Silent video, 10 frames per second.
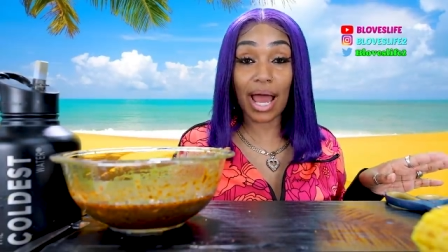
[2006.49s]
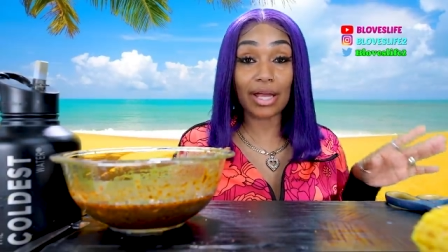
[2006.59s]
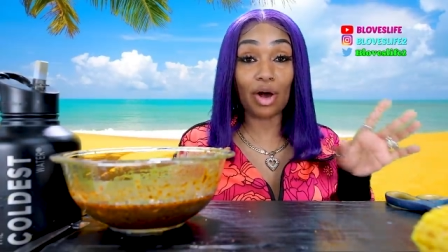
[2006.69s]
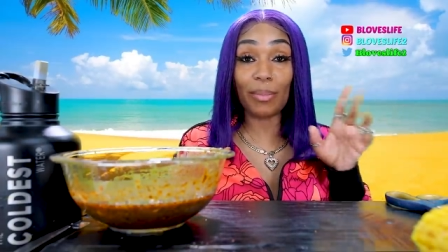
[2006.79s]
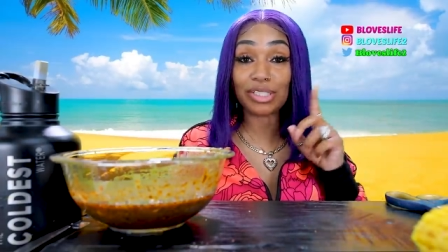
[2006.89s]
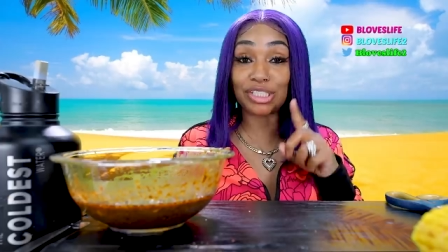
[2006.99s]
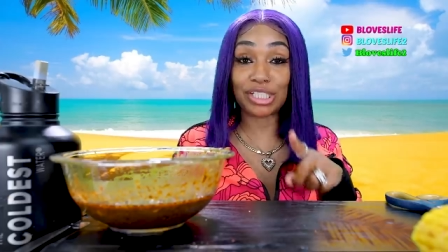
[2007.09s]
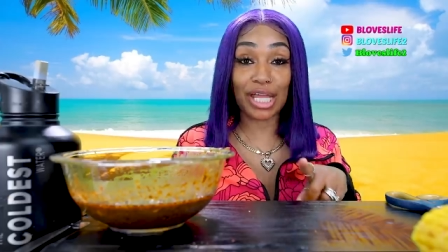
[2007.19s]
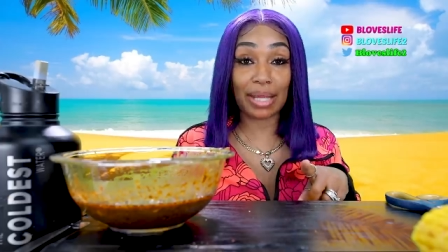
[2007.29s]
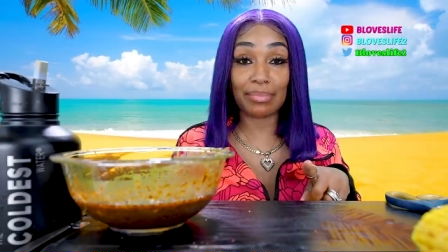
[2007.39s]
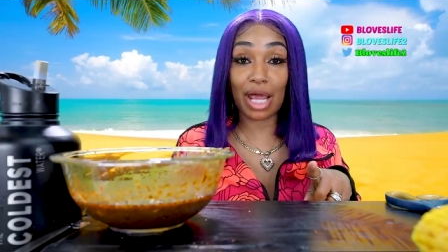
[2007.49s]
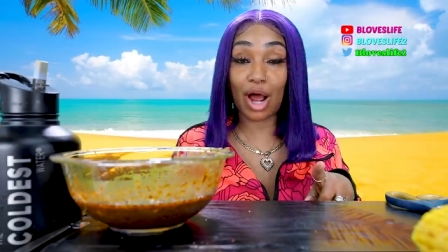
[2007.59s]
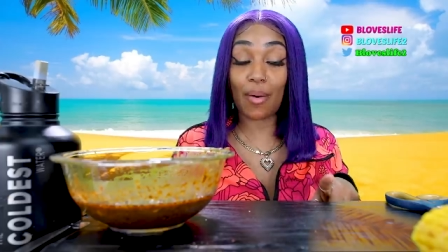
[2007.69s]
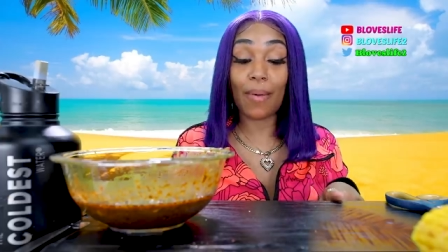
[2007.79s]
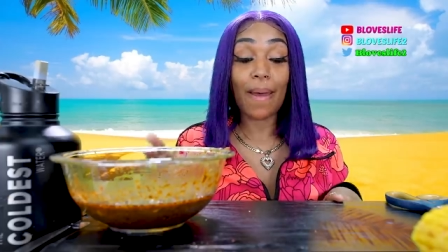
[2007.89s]
I ain't gonna mention the name
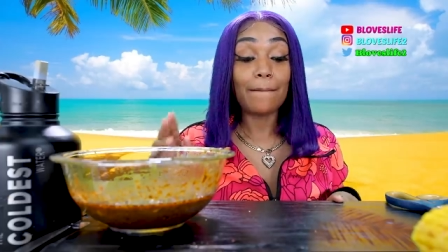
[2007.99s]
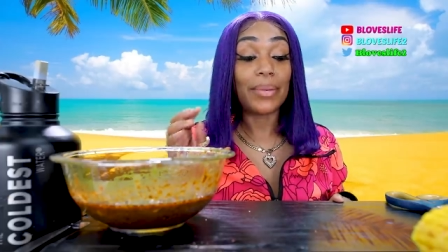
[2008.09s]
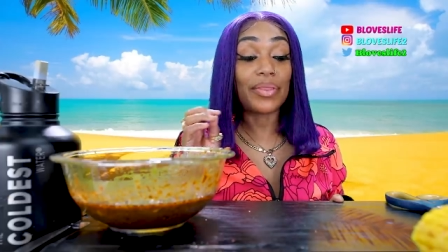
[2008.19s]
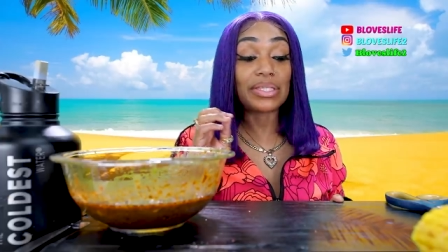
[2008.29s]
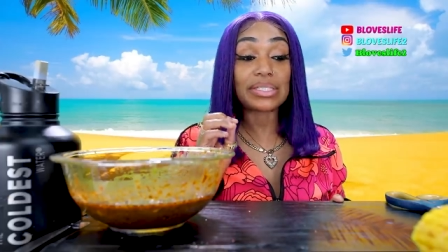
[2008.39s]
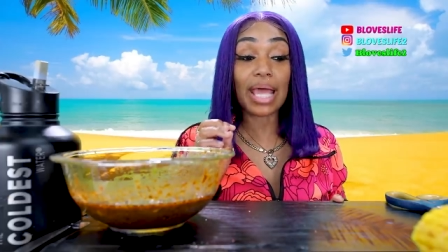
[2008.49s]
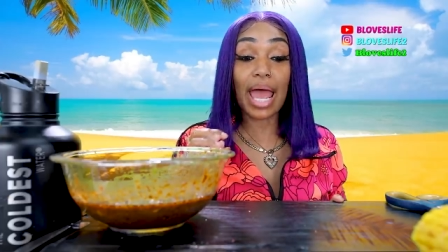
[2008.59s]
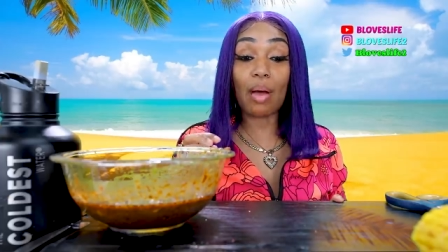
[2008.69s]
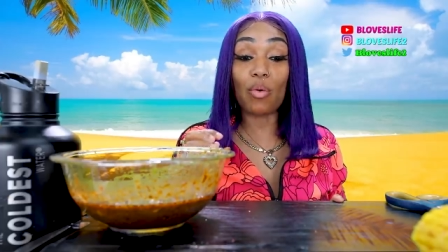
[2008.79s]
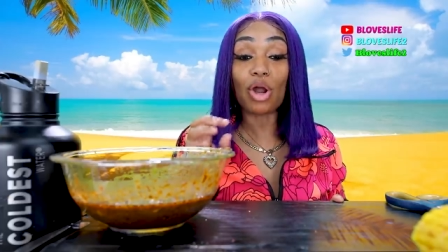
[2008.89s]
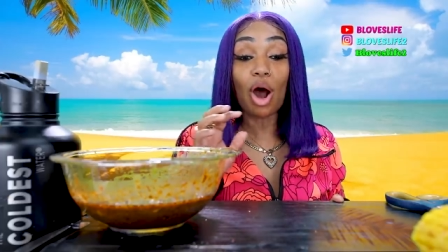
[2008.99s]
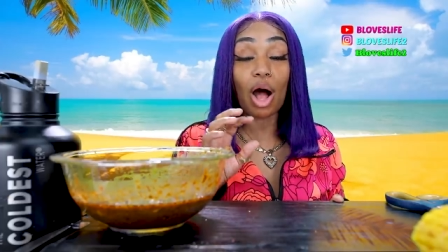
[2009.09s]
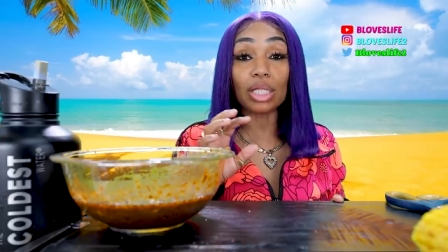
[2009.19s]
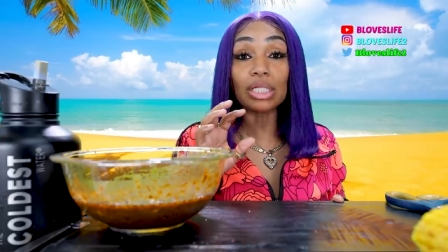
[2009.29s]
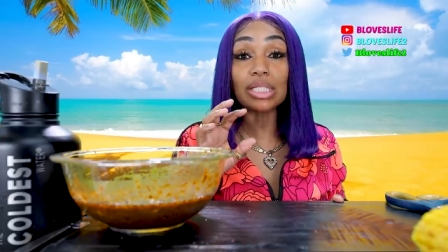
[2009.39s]
now, but this app with
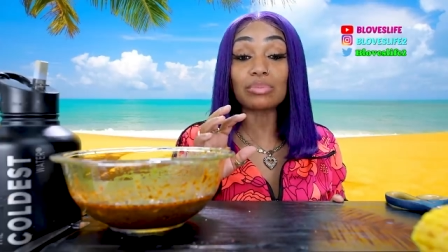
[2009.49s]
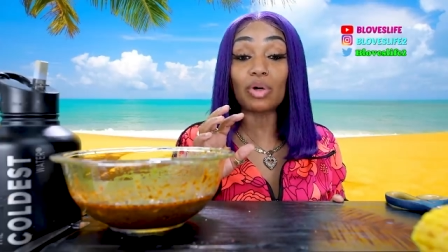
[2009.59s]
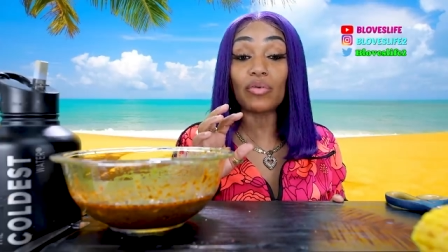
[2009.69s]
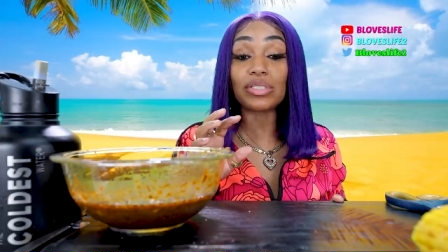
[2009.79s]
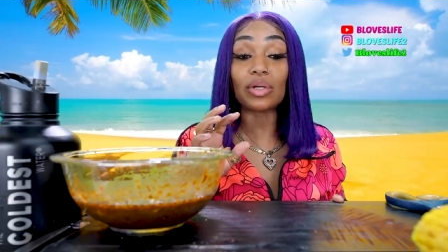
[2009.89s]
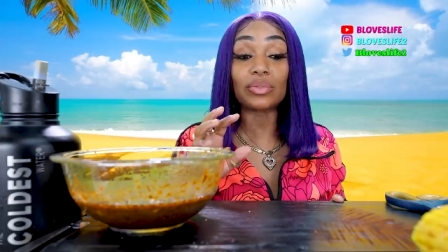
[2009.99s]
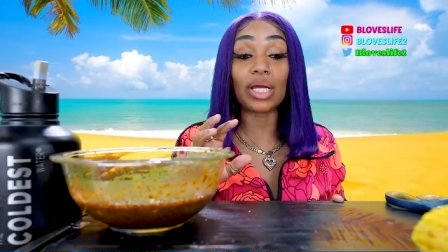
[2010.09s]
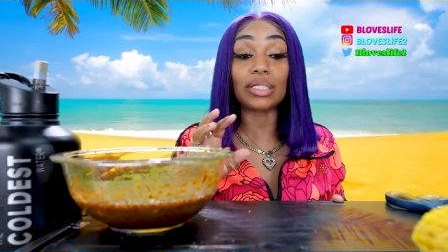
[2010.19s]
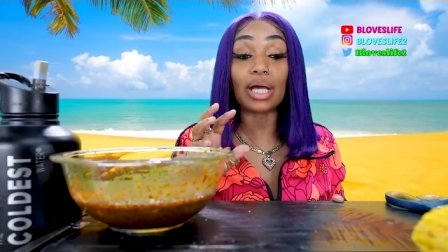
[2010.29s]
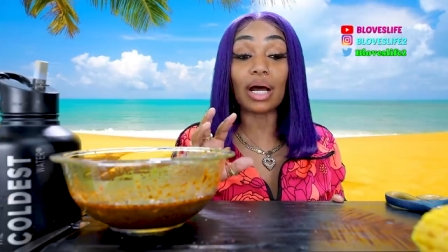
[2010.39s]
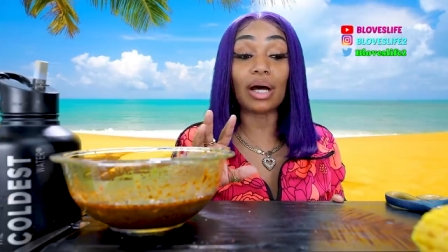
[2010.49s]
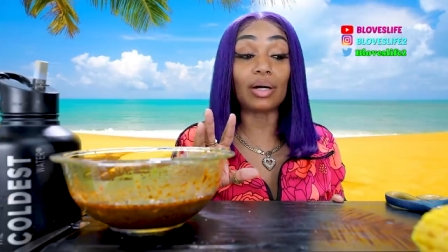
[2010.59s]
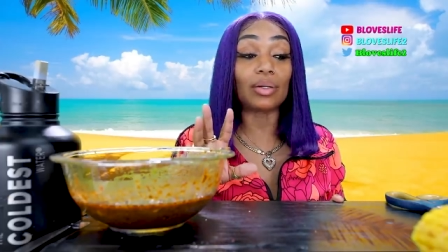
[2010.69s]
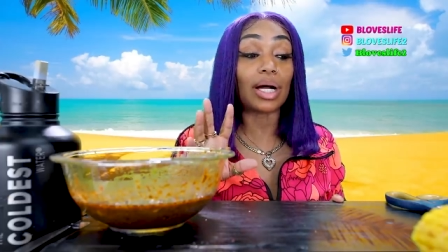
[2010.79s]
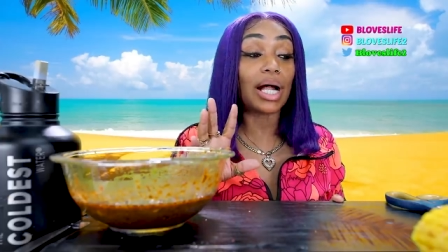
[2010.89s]
all of these movies on there,
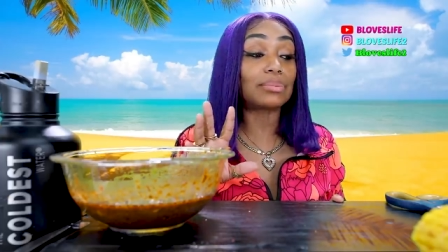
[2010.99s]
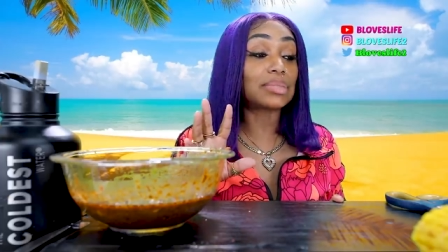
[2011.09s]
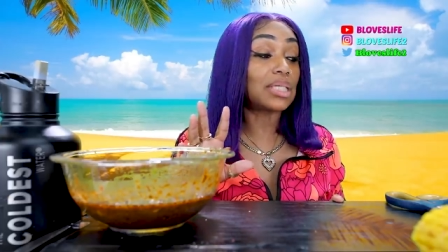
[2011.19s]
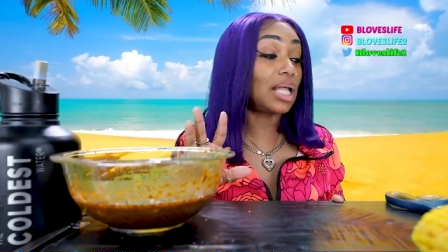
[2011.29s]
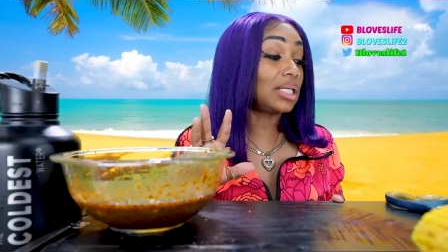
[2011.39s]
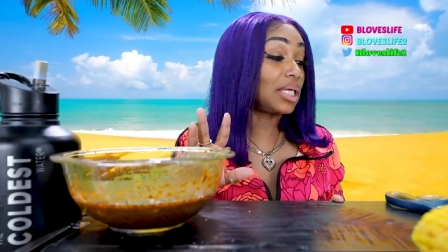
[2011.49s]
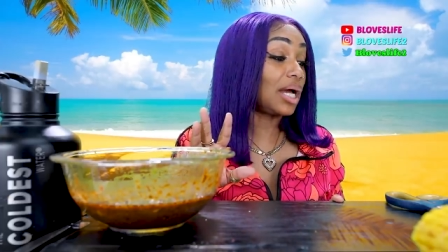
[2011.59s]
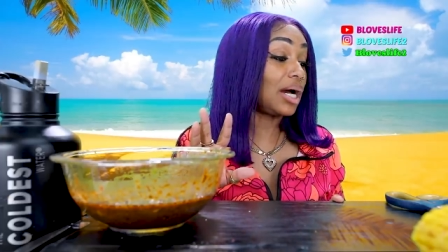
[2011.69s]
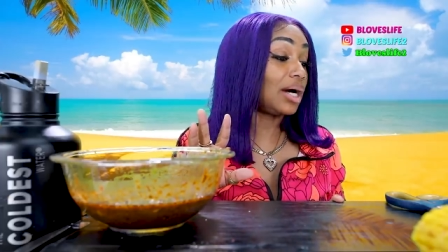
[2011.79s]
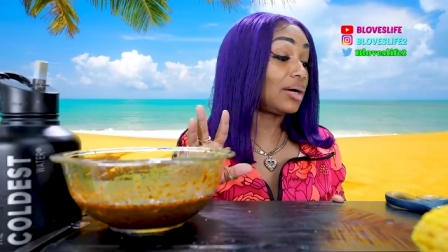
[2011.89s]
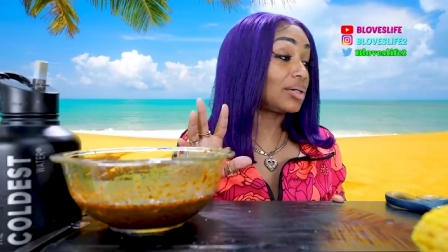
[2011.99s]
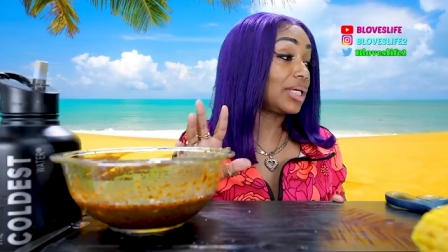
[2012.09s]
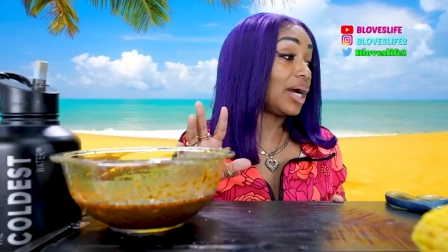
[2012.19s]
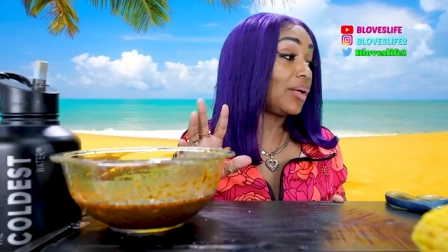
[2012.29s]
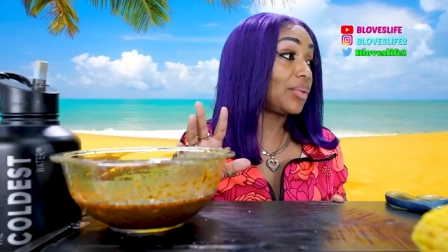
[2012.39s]
y'all. I'm telling y'all,
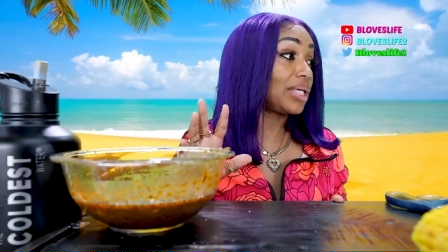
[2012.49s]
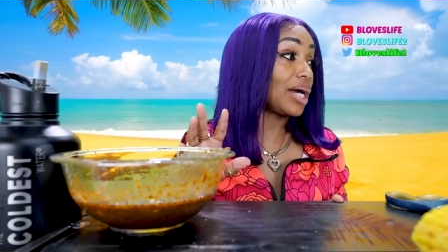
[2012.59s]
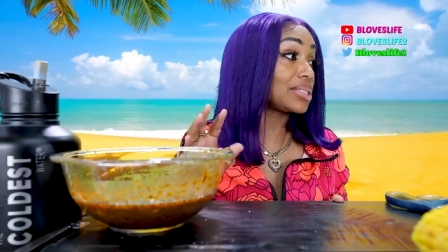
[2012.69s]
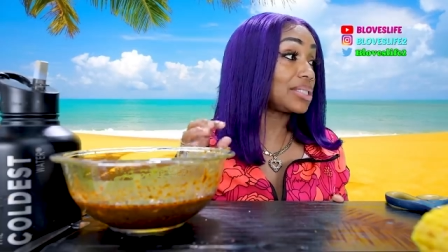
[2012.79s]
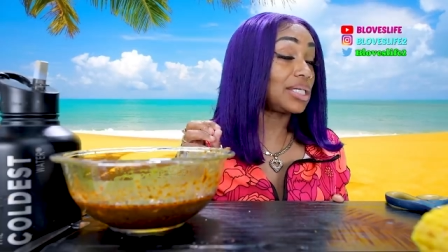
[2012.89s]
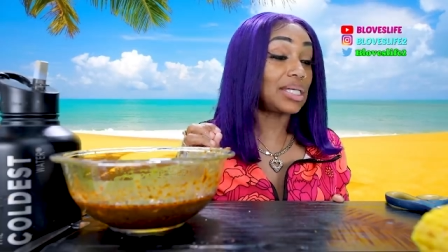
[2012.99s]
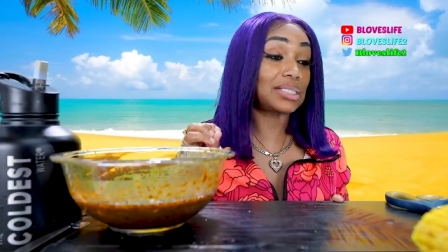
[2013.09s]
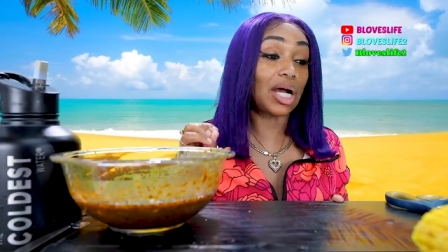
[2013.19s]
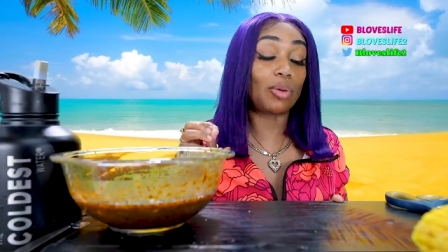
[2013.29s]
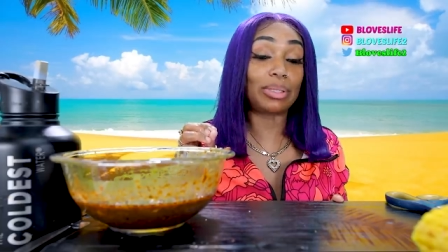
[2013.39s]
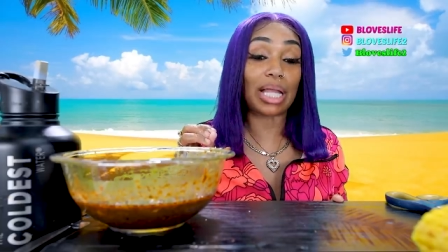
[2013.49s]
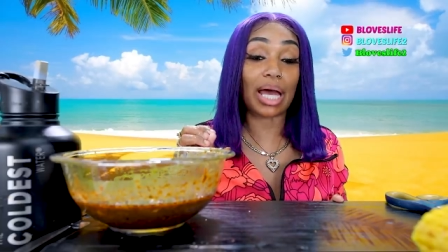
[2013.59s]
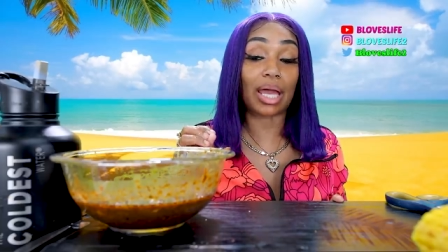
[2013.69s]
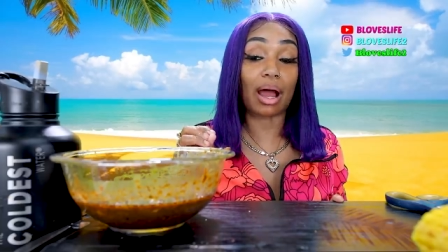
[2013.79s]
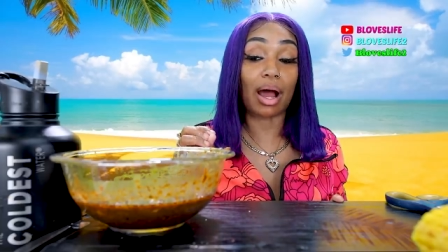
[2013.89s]
y'all, when y'all see this, y'all gonna be
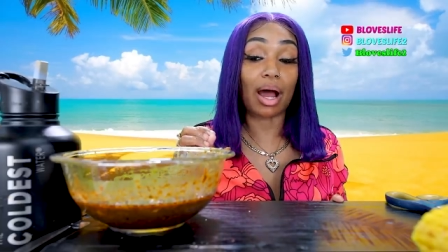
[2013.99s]
like,